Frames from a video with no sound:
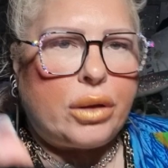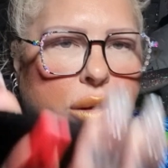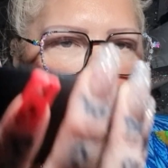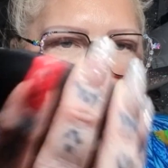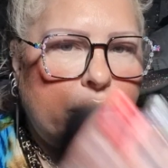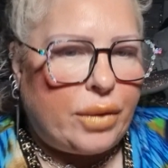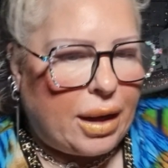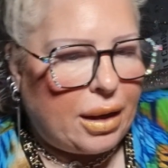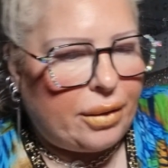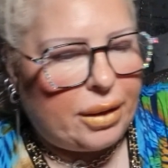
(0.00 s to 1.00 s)
going to do
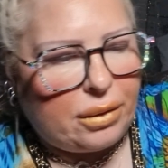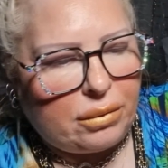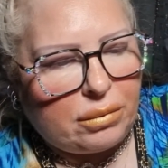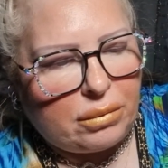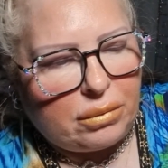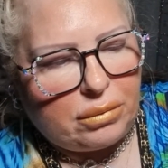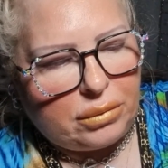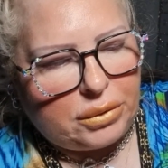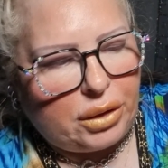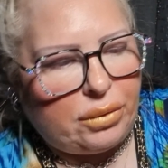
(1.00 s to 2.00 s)
that and then
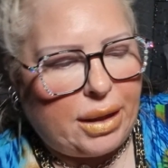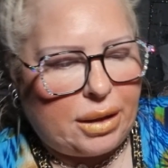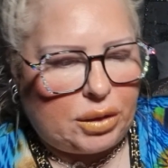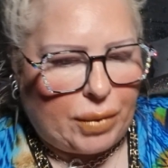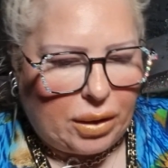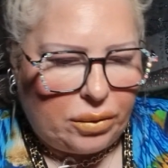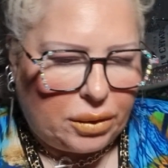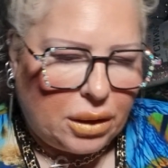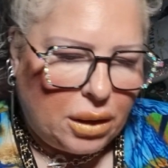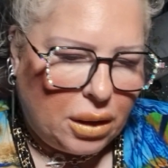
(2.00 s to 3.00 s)
do that, I
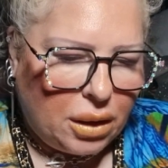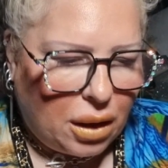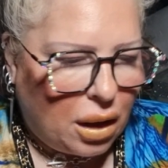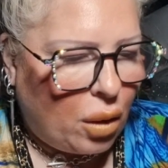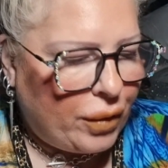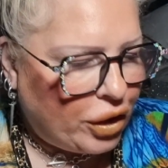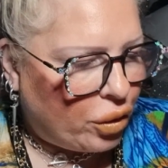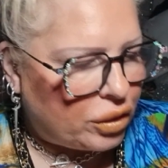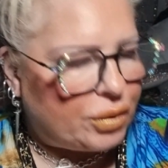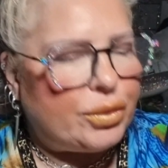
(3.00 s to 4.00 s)
suppose. Oh, and then you've
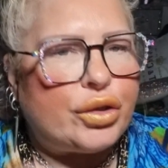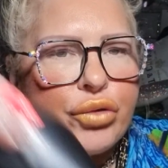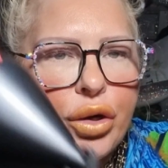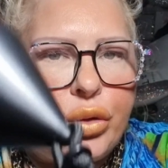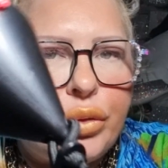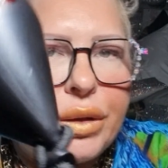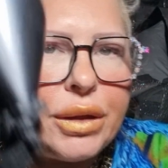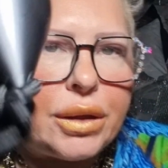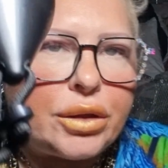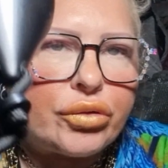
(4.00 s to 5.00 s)
got some screws to